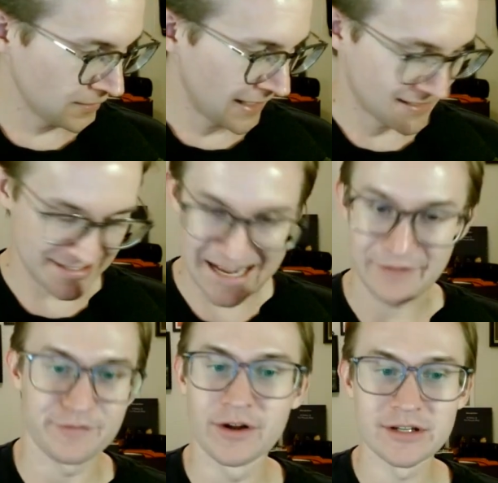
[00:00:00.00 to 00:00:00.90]
It's
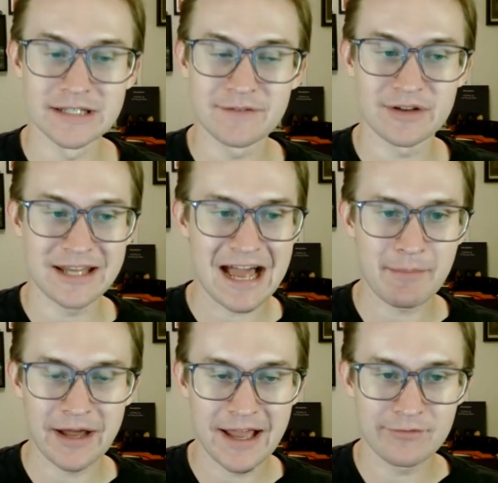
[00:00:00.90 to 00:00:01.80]
not fun to live and die
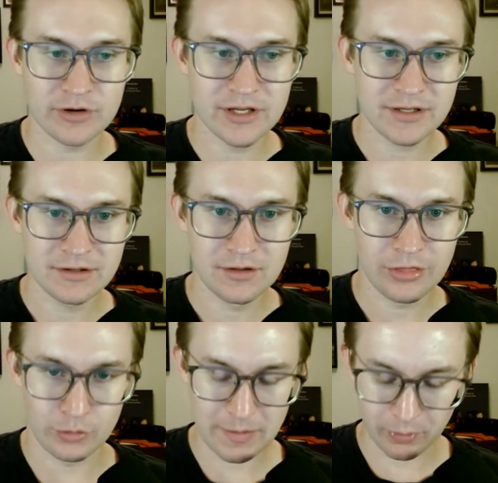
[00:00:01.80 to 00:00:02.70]
by every
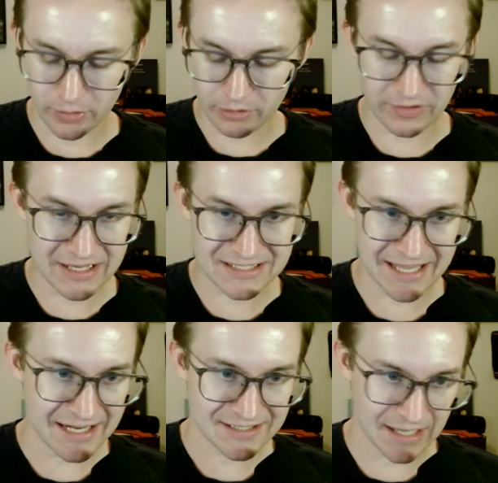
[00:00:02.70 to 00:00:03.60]
three-pointer that he
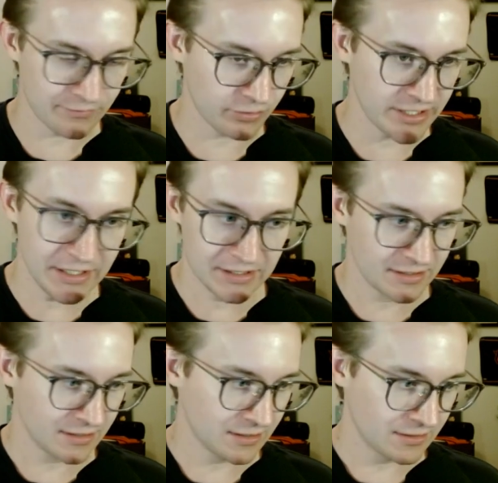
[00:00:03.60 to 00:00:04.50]
takes, every
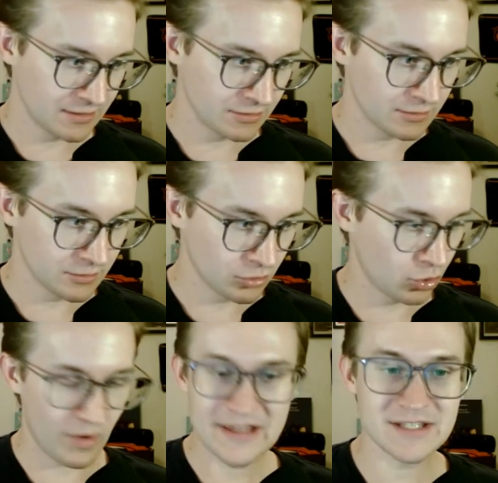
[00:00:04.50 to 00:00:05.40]

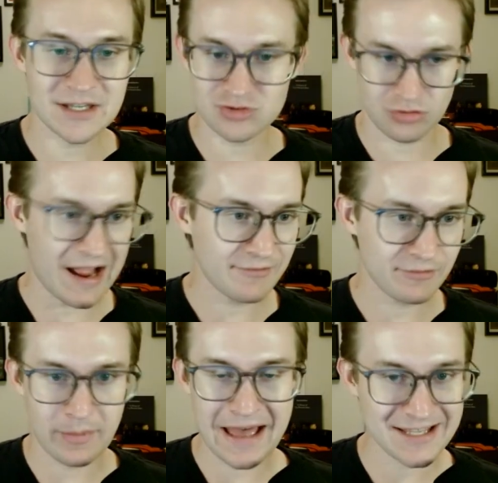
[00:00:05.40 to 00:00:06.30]
crazy
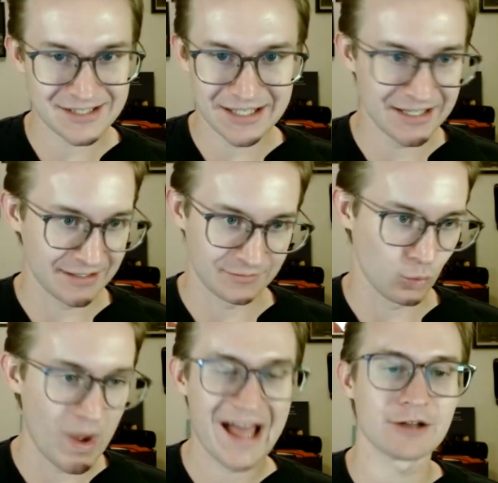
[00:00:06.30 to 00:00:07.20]
drive to the basket
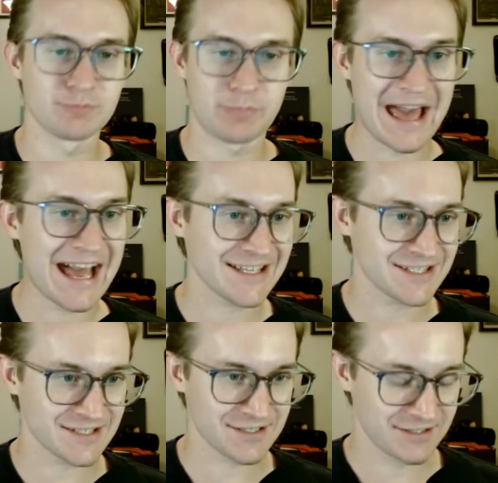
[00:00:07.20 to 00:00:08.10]
and wild
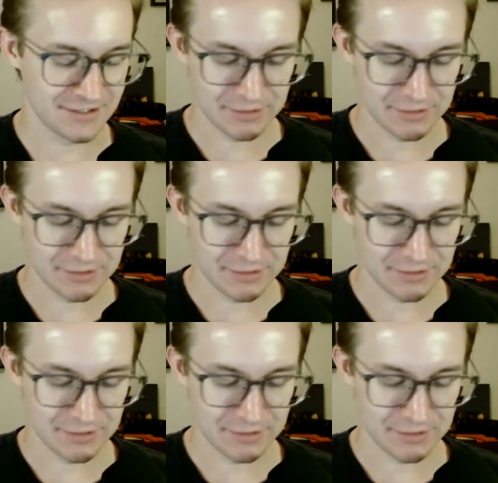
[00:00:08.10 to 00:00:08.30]
pass.